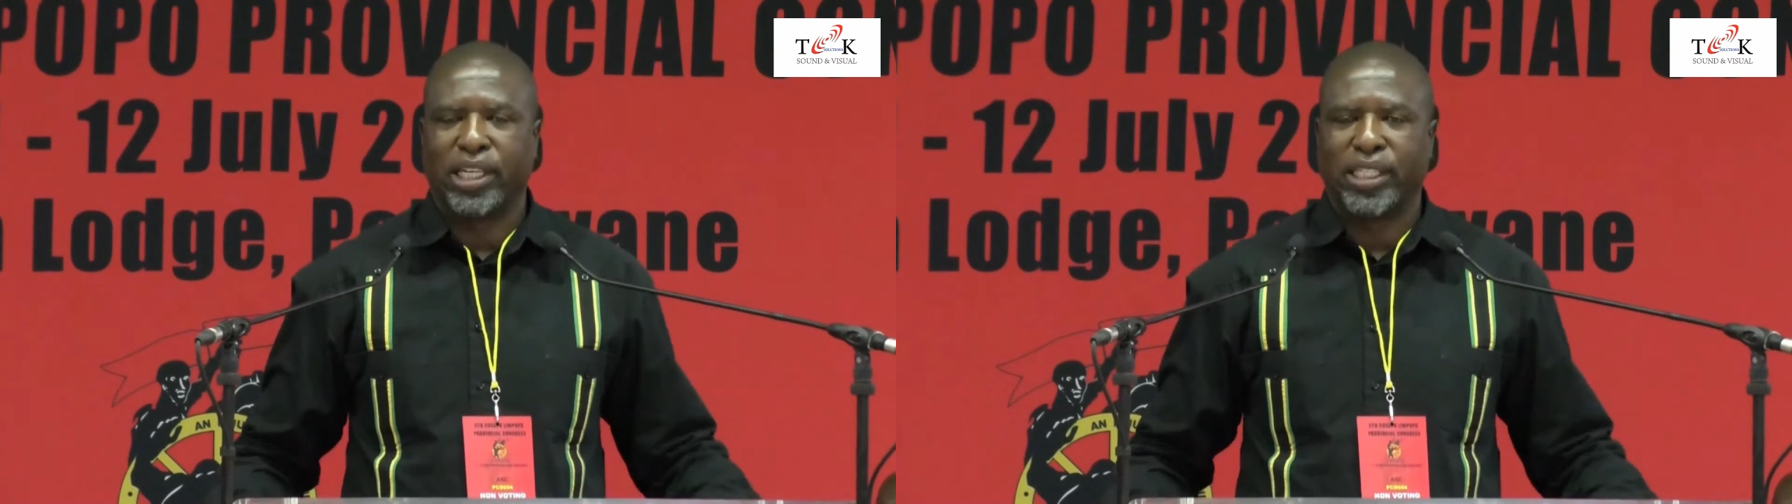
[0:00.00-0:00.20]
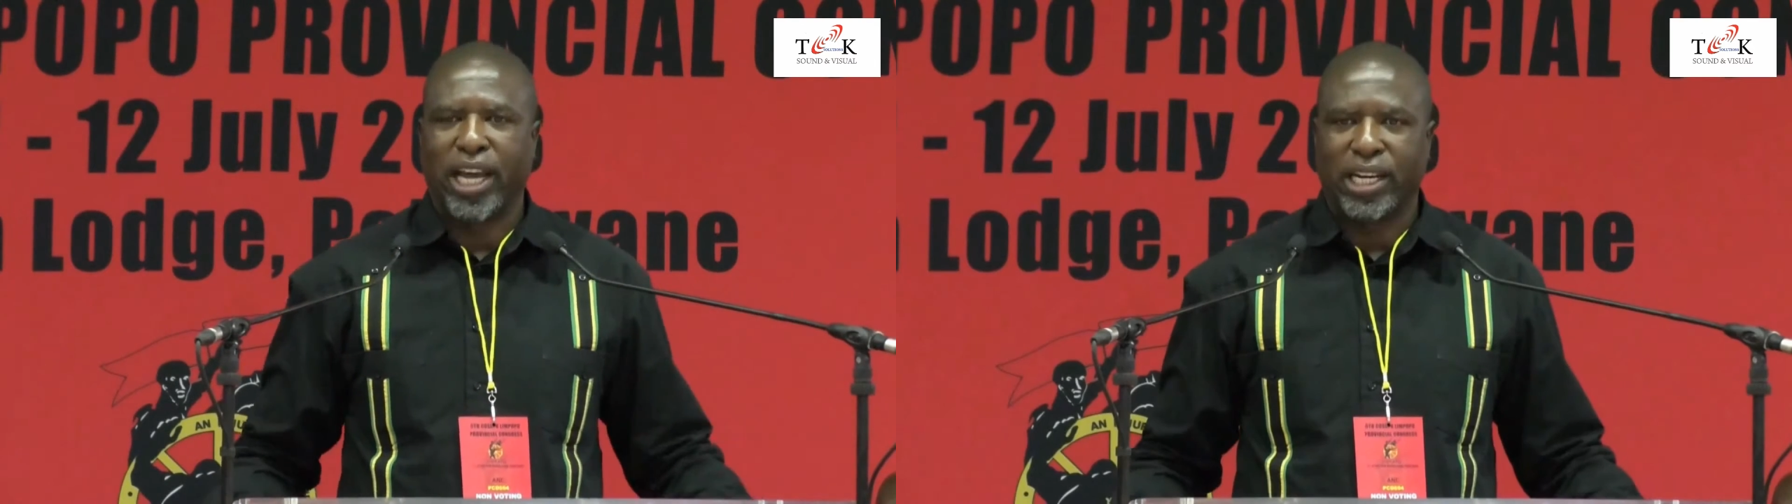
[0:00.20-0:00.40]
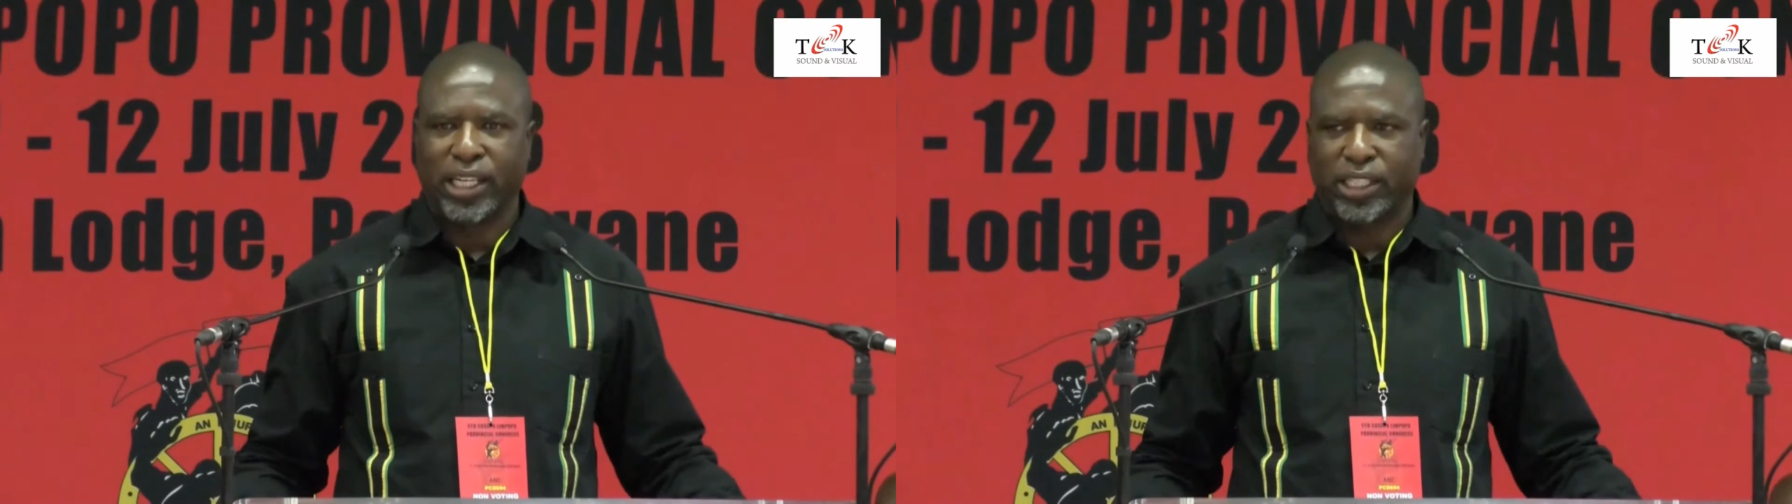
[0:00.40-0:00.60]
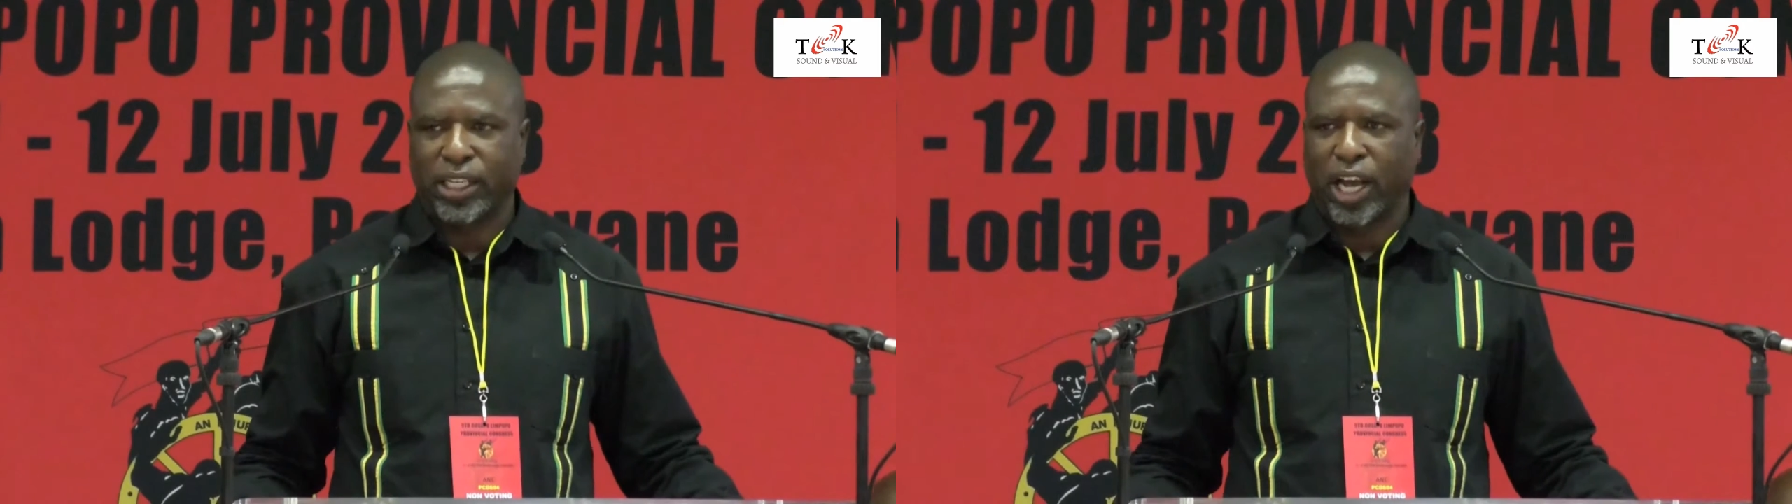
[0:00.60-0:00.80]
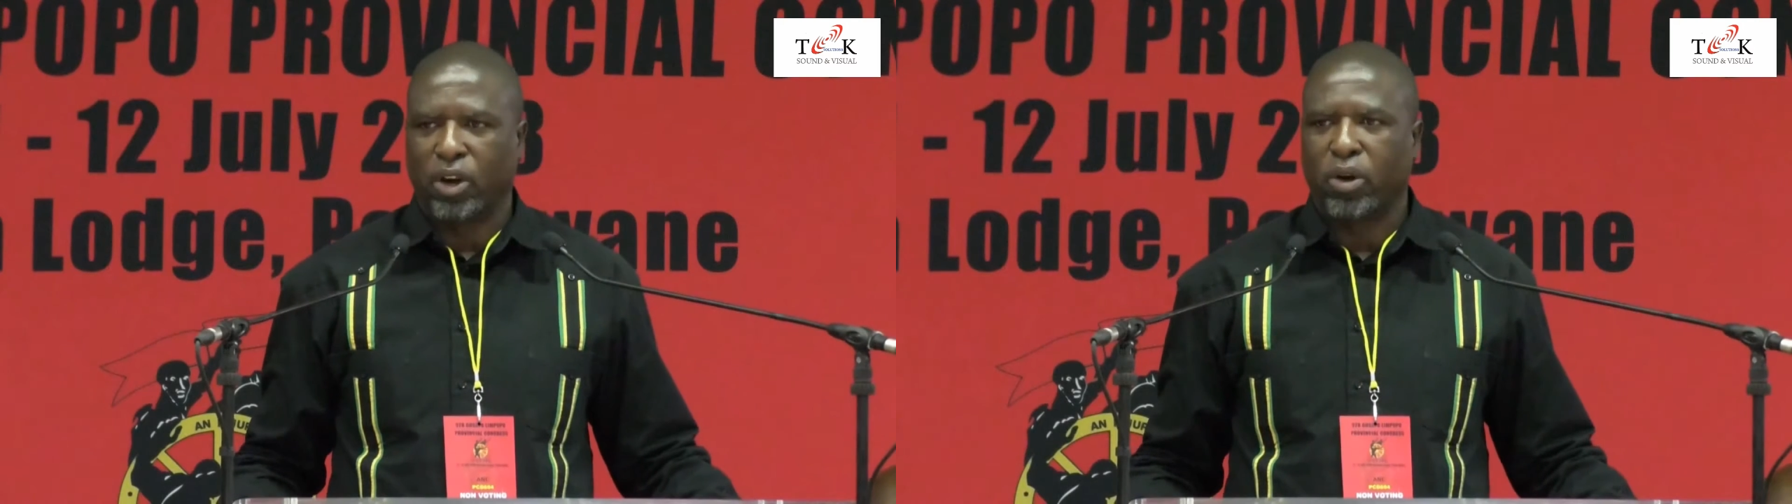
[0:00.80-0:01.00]
a
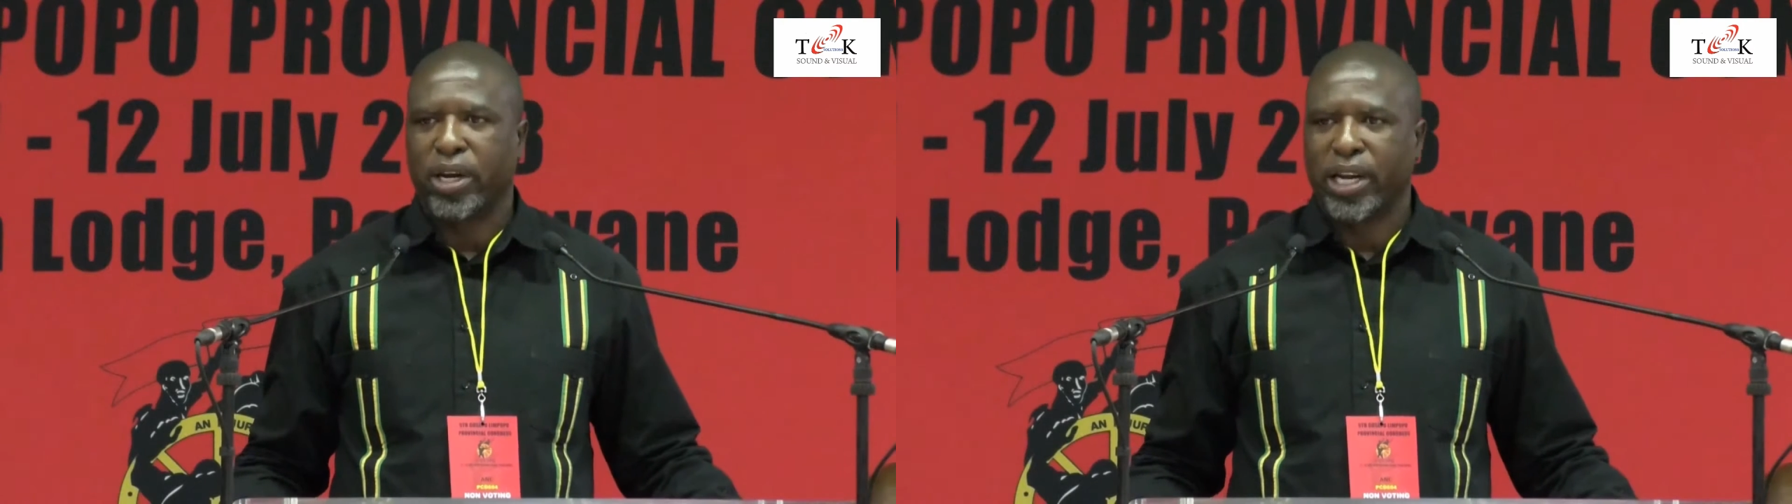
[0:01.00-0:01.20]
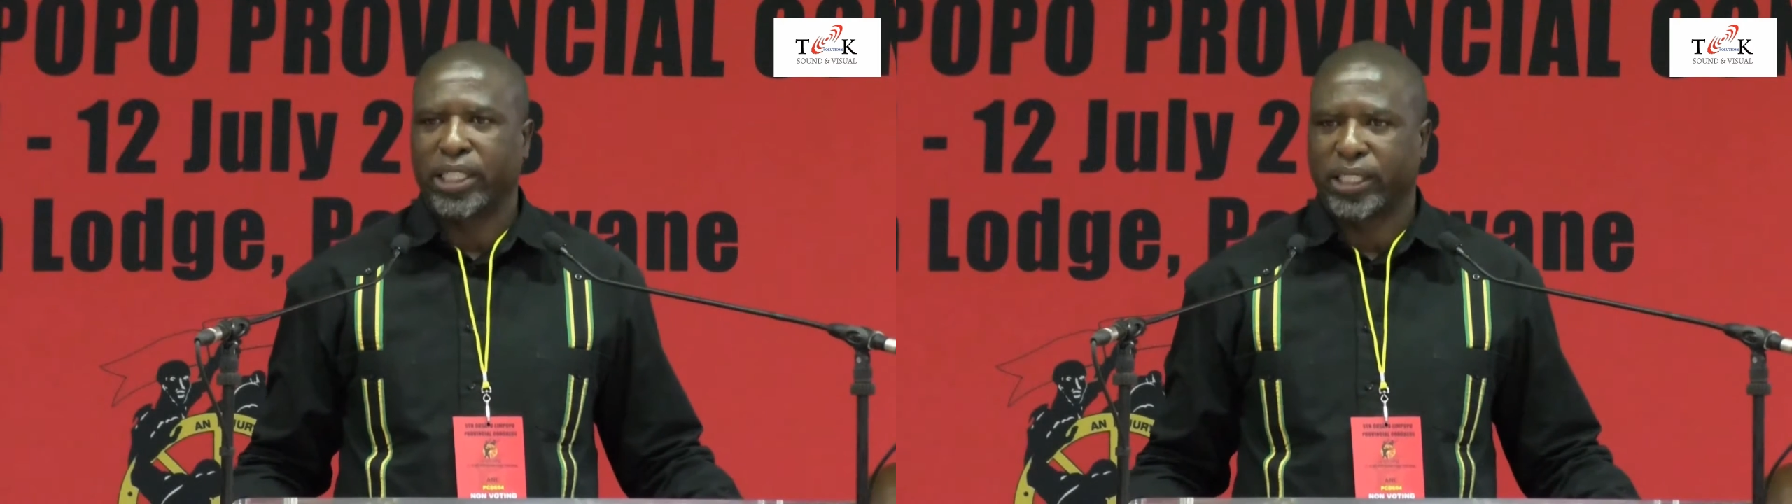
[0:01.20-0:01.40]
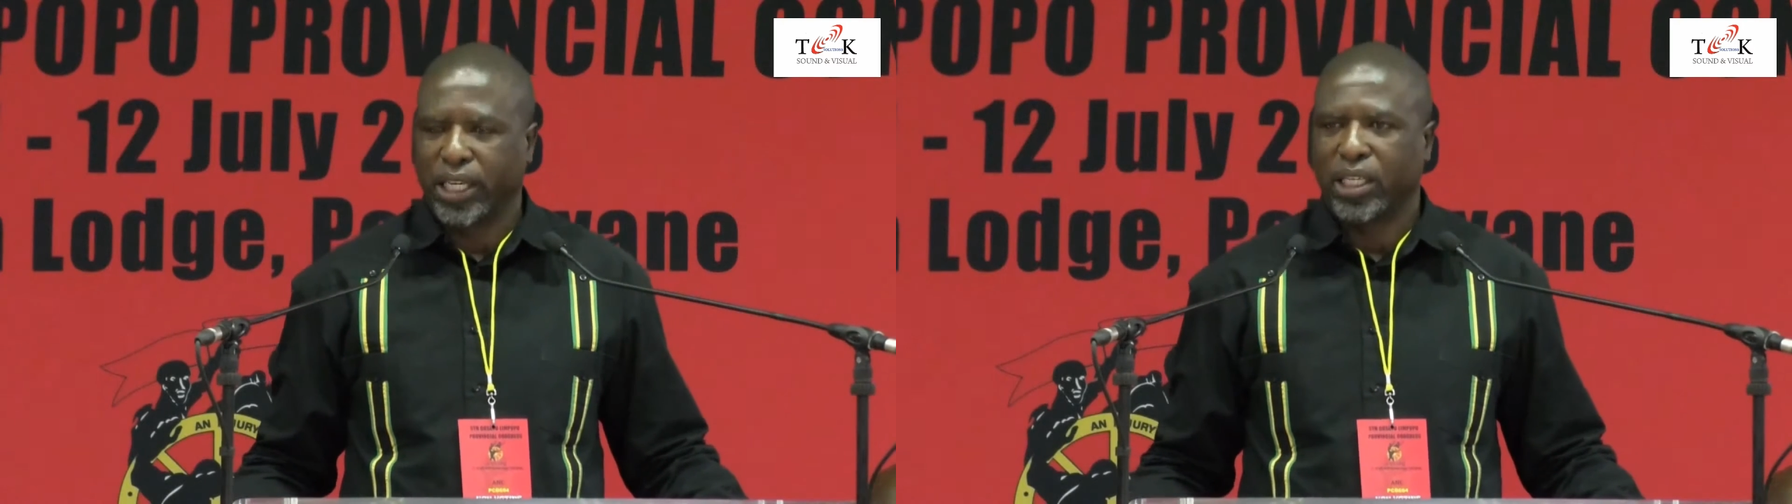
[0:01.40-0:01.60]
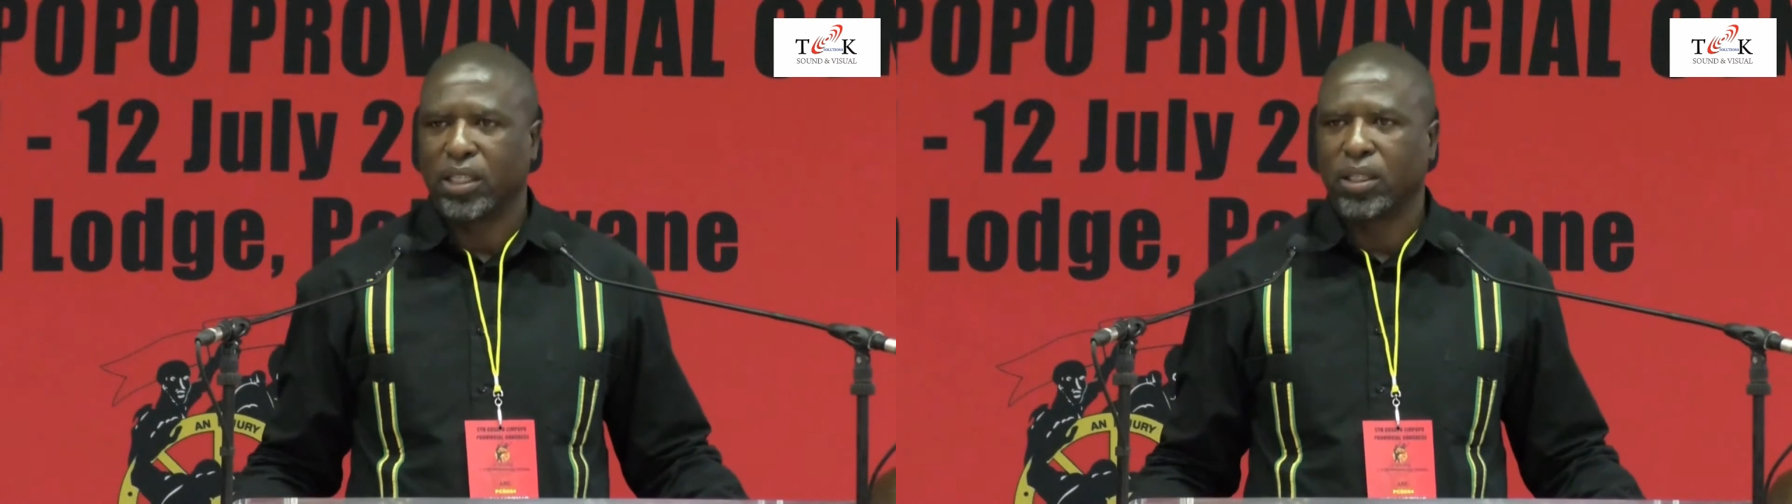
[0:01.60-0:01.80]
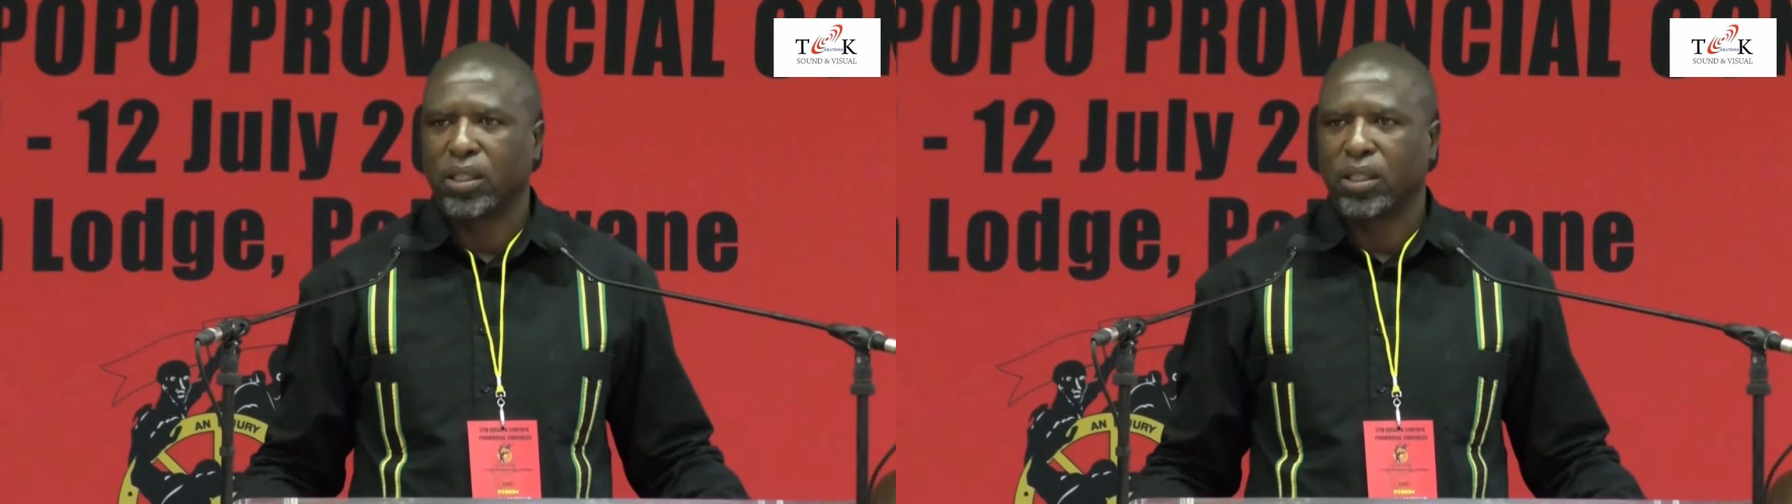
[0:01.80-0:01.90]
dialectical connection.